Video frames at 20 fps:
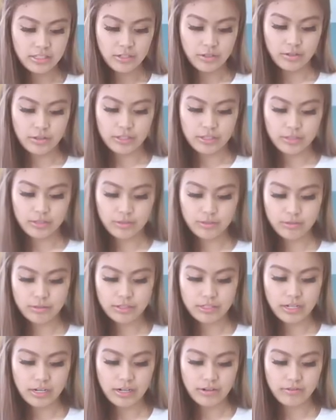So this one
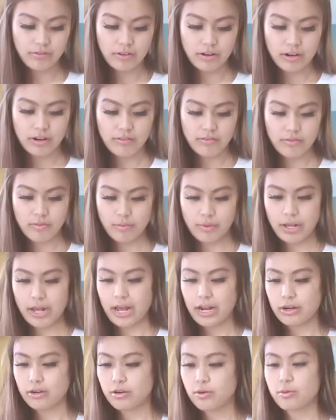was kind of hard for me.
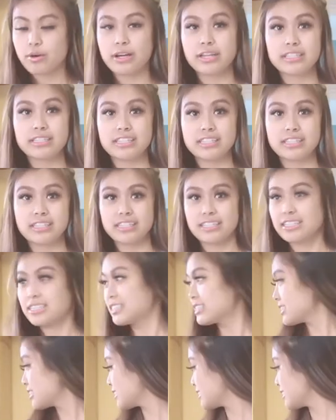I don't know why I did this.